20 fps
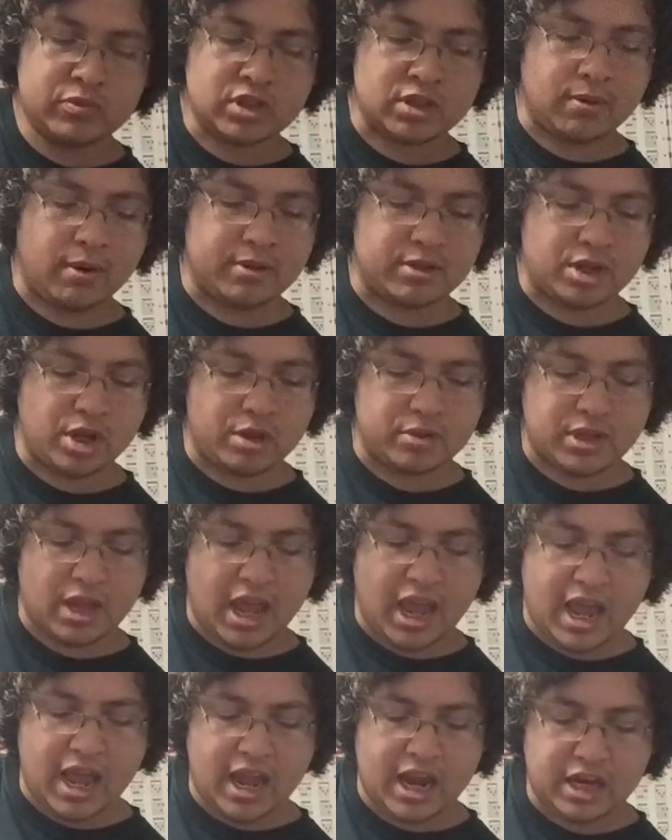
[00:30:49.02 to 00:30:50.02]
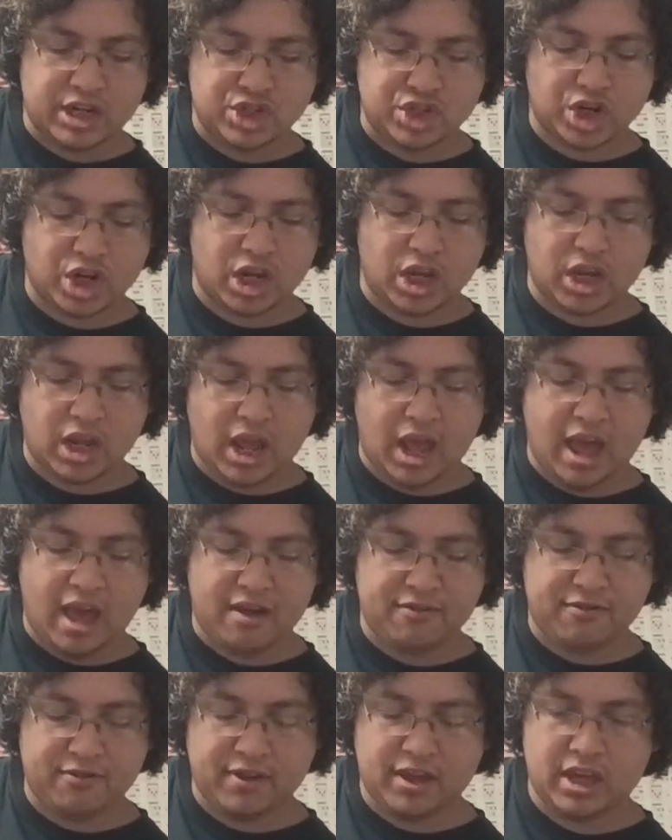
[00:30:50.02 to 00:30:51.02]
Sometimes he goes A, G,
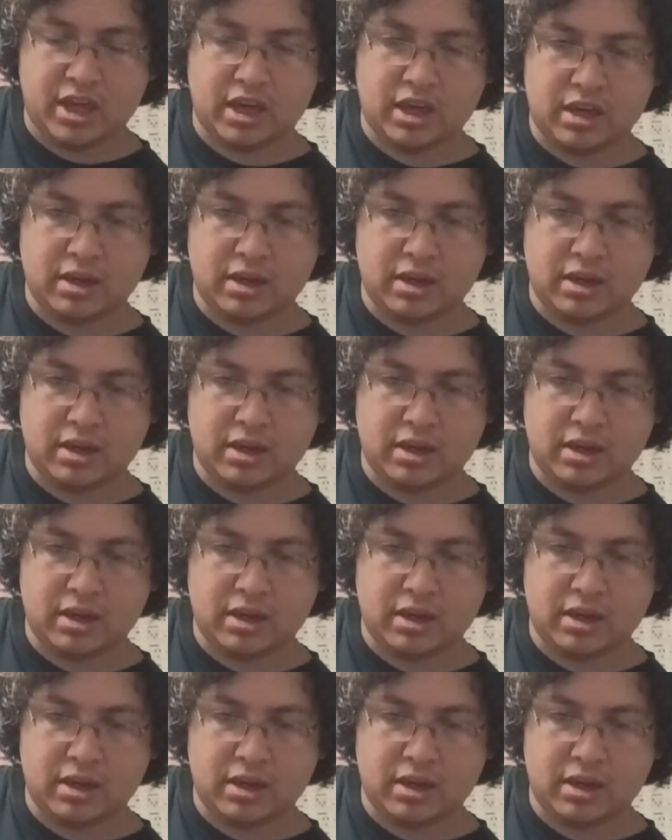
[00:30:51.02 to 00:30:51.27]
F, E.